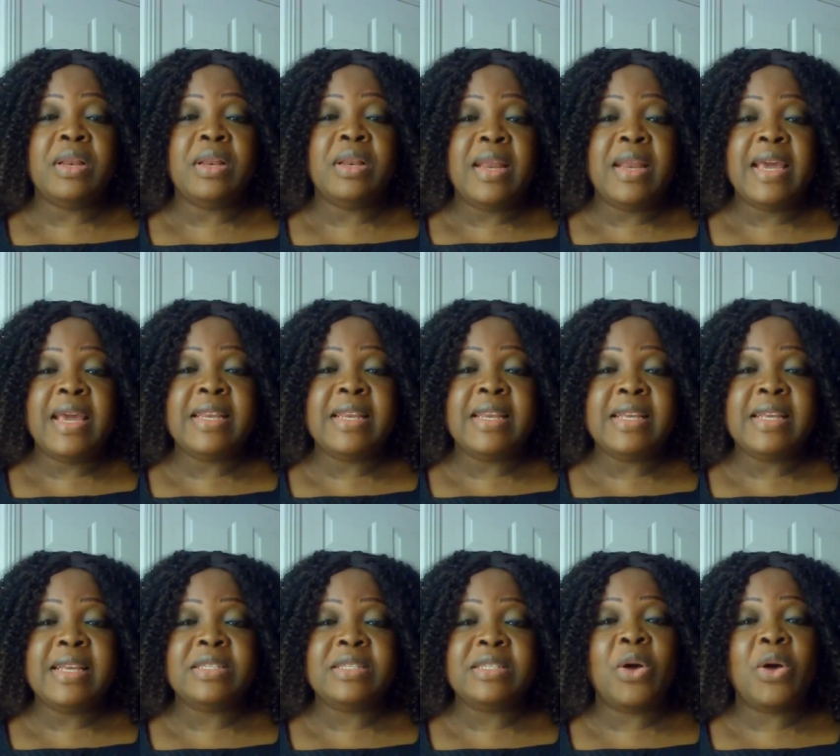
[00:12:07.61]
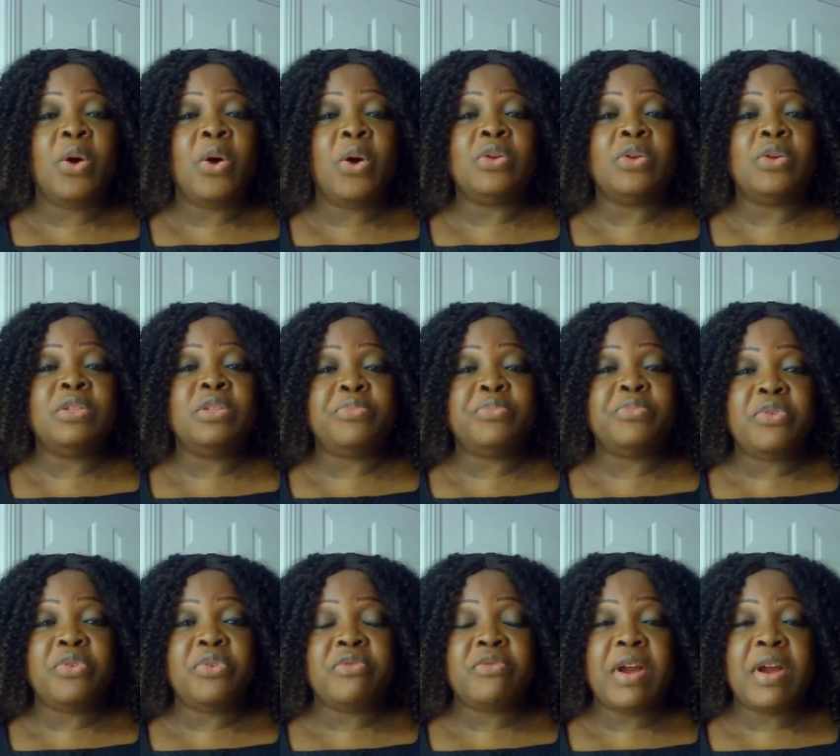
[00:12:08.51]
ladies on the
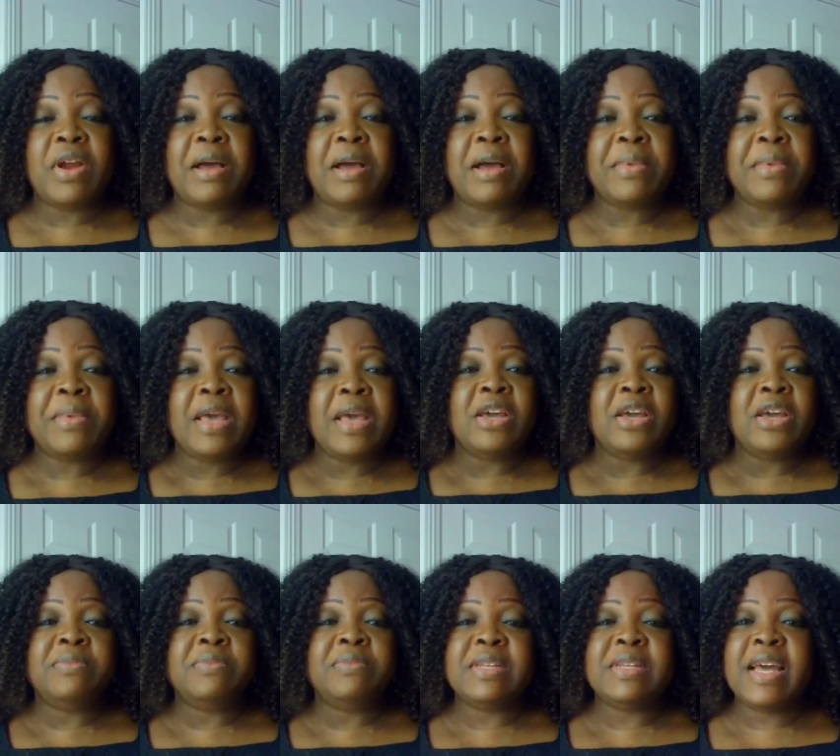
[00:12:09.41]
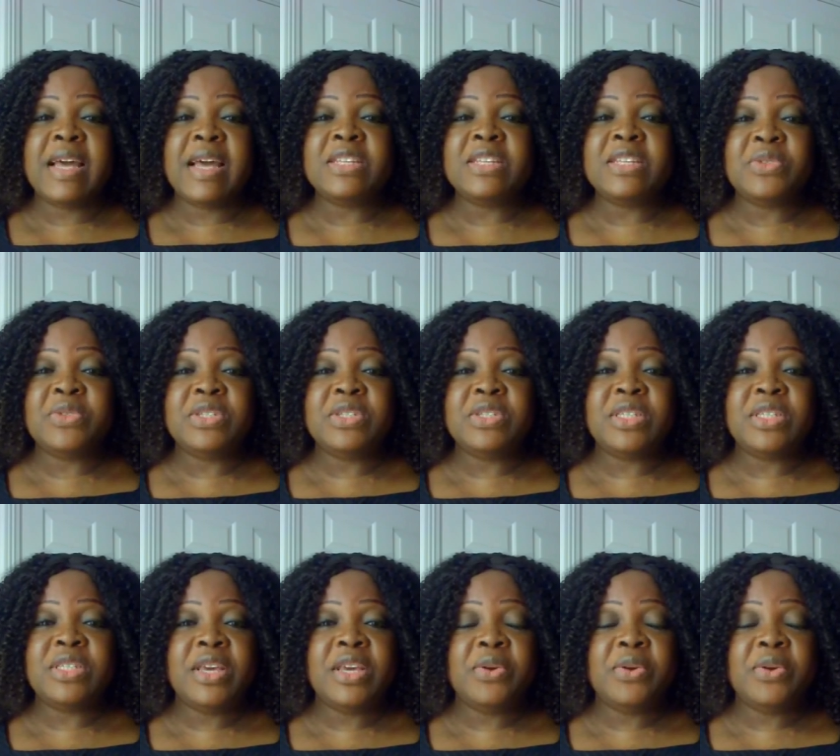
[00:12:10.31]
program it would be nice to
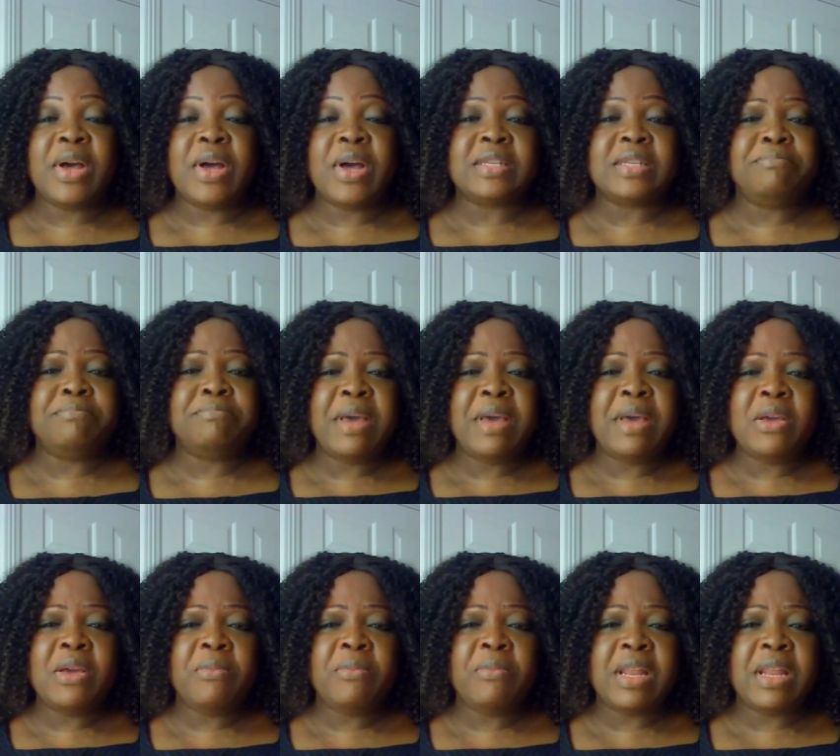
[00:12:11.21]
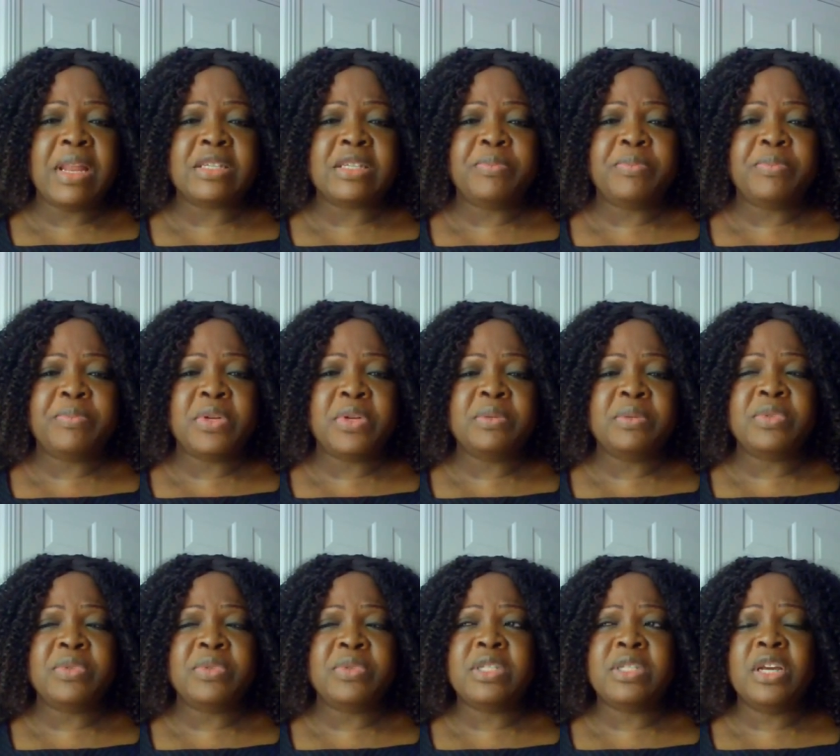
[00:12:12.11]
see you, as many women as
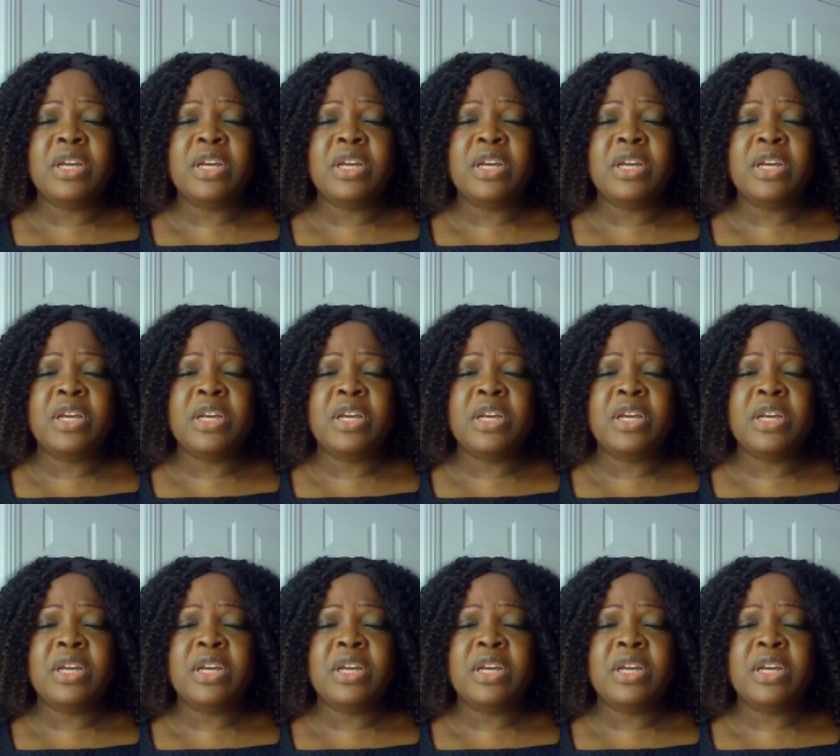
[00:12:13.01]
possible.